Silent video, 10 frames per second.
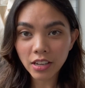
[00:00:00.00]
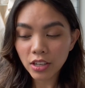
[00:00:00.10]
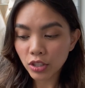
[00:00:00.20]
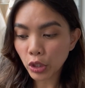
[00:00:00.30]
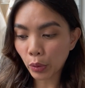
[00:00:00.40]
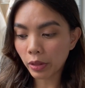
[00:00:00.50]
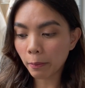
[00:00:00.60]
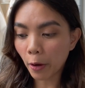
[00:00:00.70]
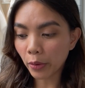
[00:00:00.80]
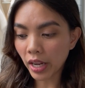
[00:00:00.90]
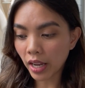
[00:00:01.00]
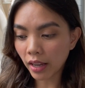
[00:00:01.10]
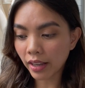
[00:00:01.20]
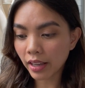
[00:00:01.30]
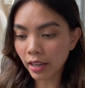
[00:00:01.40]
so the
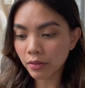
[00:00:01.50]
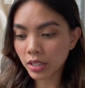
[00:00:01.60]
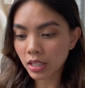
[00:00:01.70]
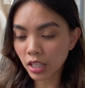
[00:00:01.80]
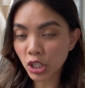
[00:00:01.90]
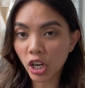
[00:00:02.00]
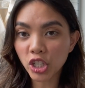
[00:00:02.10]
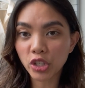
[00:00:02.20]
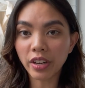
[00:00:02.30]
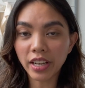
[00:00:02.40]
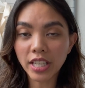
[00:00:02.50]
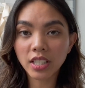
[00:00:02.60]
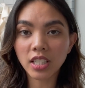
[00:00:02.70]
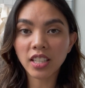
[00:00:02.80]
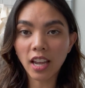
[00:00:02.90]
boning gives the structure it needs
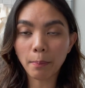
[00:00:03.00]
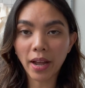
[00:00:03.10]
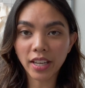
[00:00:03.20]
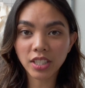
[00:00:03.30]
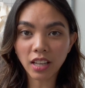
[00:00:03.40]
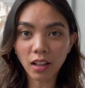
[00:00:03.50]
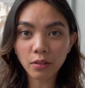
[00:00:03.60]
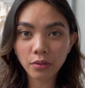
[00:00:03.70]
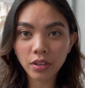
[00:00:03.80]
to stay up by itself.